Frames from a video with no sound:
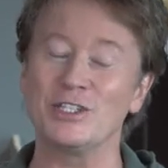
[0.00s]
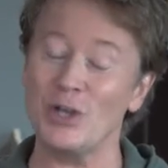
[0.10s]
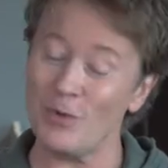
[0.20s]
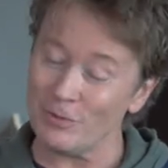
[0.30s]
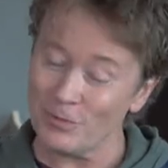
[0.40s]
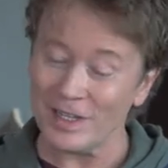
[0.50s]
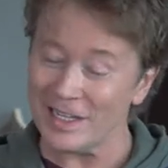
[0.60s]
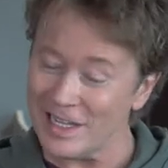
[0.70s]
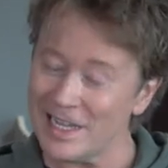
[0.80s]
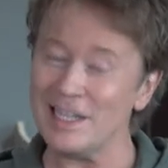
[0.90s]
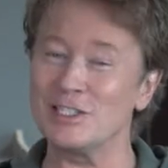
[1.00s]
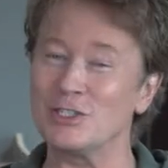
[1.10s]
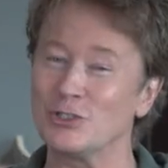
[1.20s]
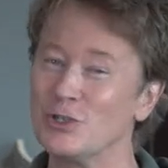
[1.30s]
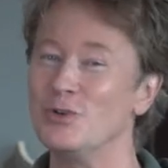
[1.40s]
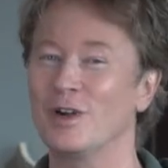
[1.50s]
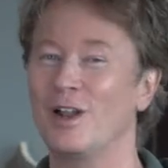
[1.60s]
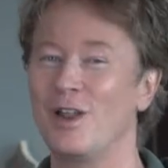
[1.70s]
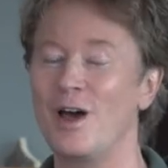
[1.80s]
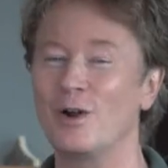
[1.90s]
So it really is true in
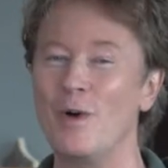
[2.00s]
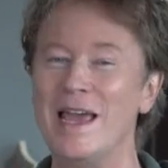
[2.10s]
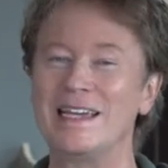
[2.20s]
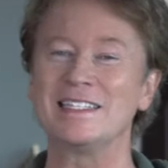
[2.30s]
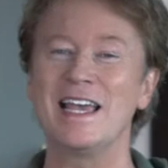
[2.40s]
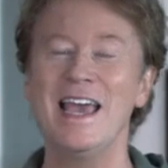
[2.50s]
a lot of ways.